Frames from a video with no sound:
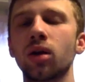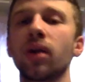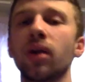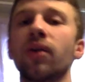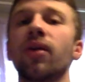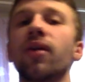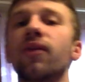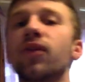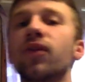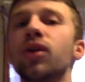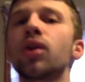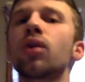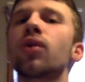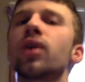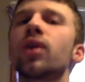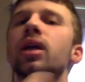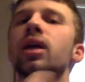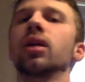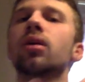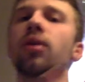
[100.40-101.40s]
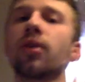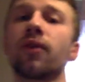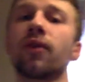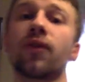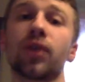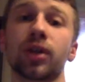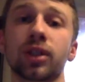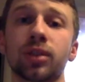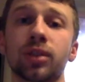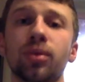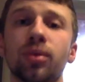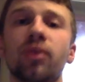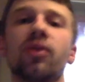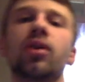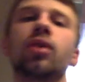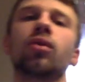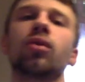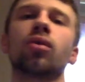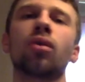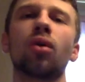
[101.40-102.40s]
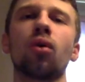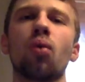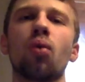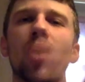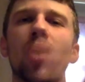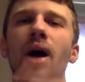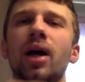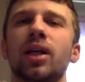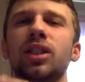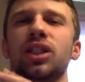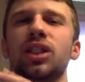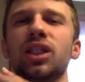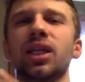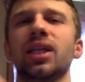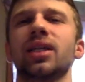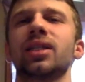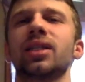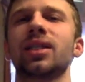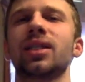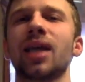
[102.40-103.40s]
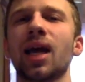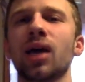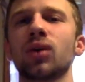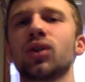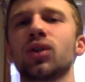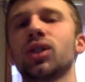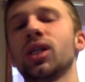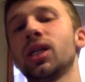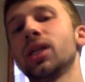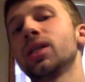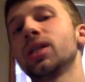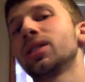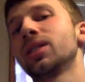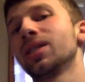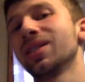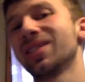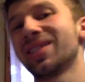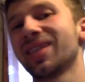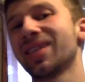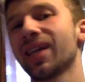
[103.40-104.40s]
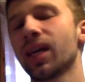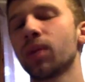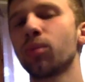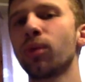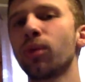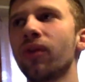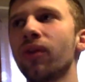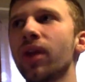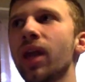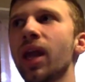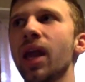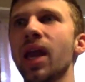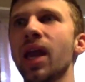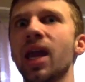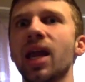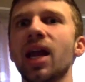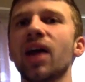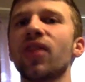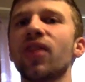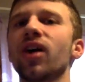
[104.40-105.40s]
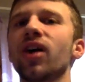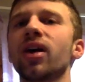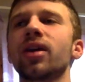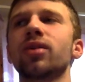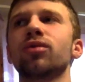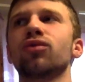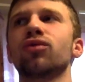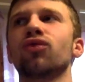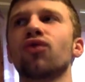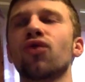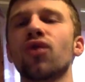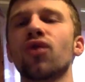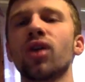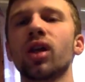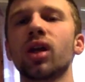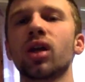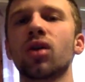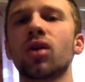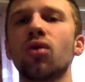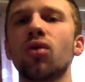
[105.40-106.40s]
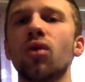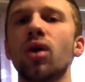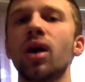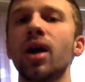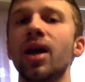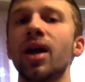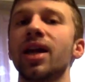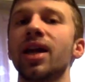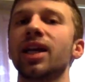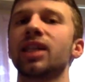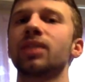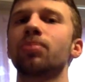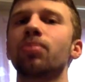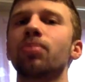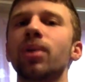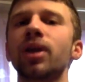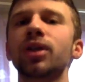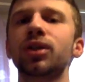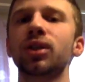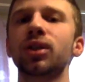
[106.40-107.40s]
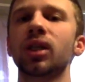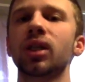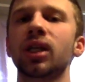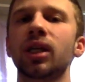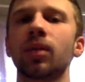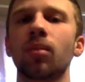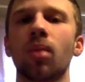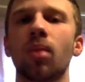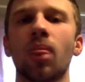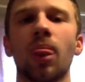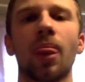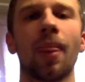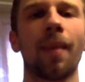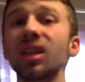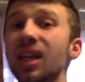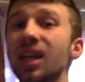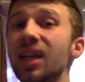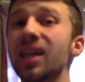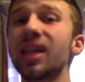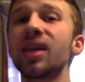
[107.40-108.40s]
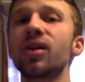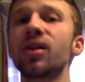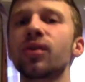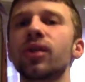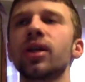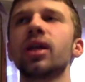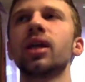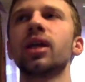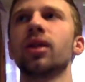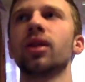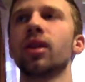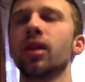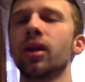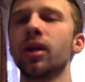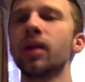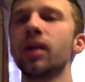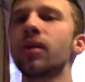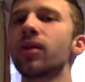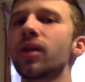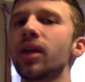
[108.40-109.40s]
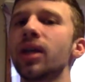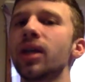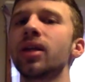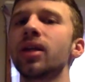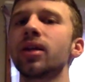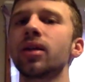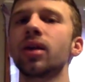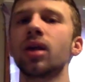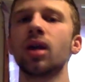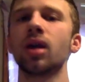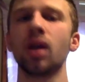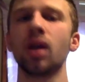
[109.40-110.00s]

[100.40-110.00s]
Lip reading: If you know the end of the first movie, you'll know why she is how she is in the second movie. And I thought it was really cool, especially near the end. Near the end,